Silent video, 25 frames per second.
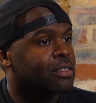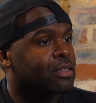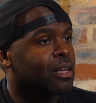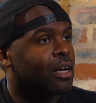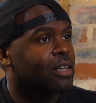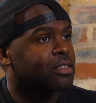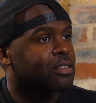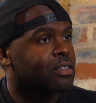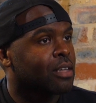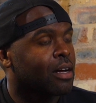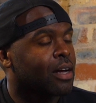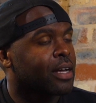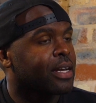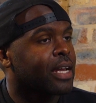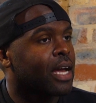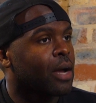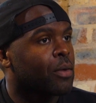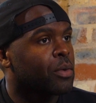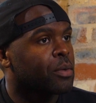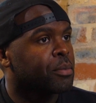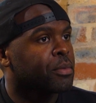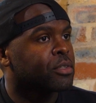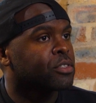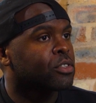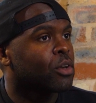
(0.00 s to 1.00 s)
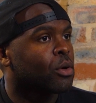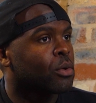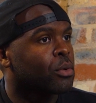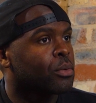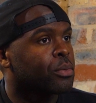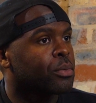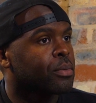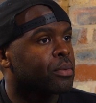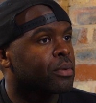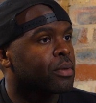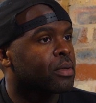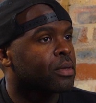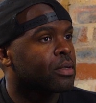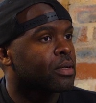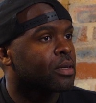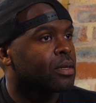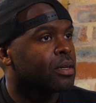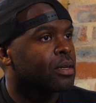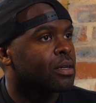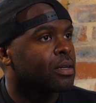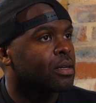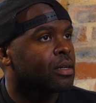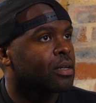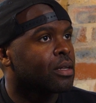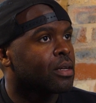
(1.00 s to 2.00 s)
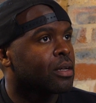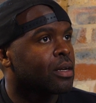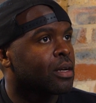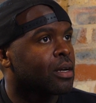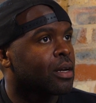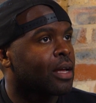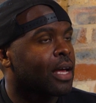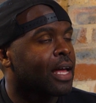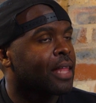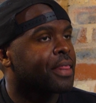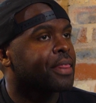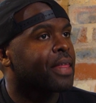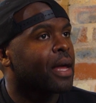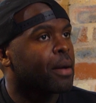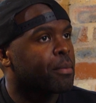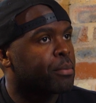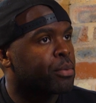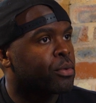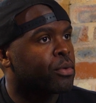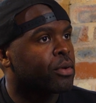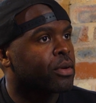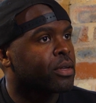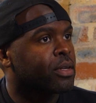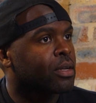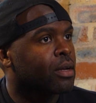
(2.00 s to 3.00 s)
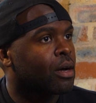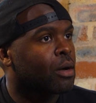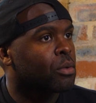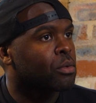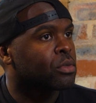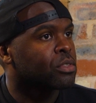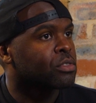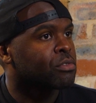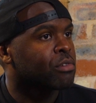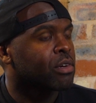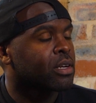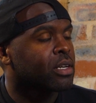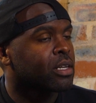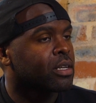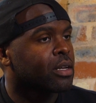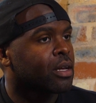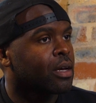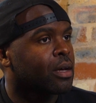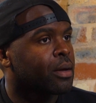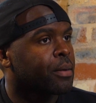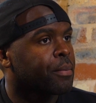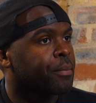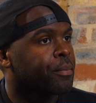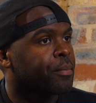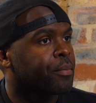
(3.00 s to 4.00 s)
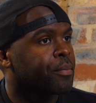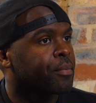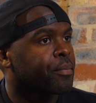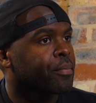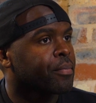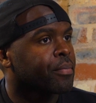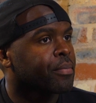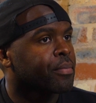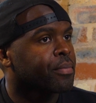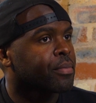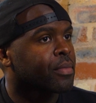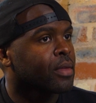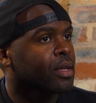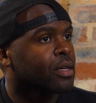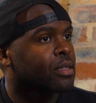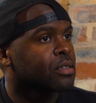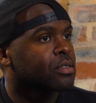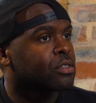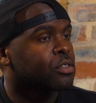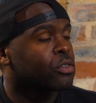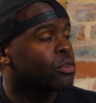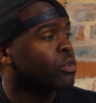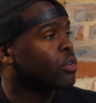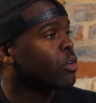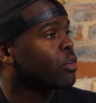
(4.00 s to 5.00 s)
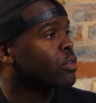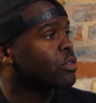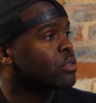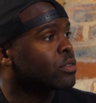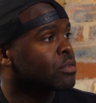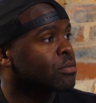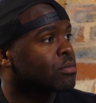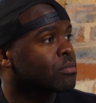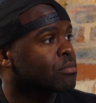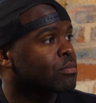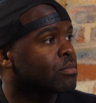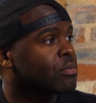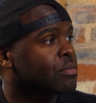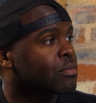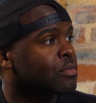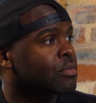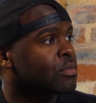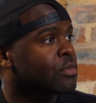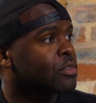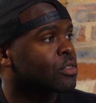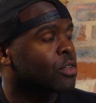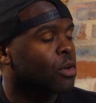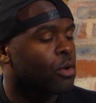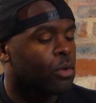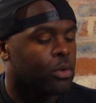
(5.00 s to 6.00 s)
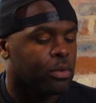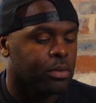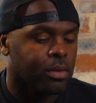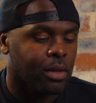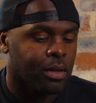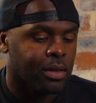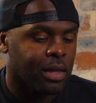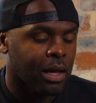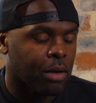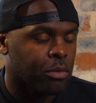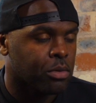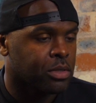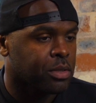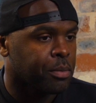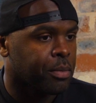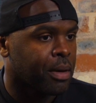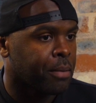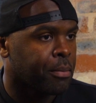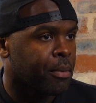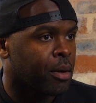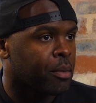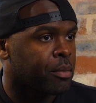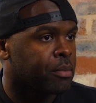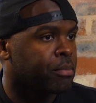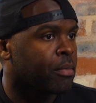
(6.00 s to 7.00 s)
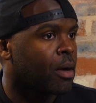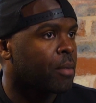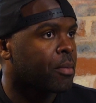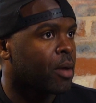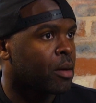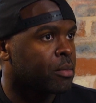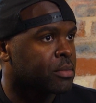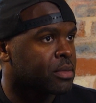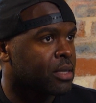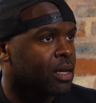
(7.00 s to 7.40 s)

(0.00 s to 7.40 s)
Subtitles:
I started out with me. So at that point, I was running studios. Right. So that was in my mum's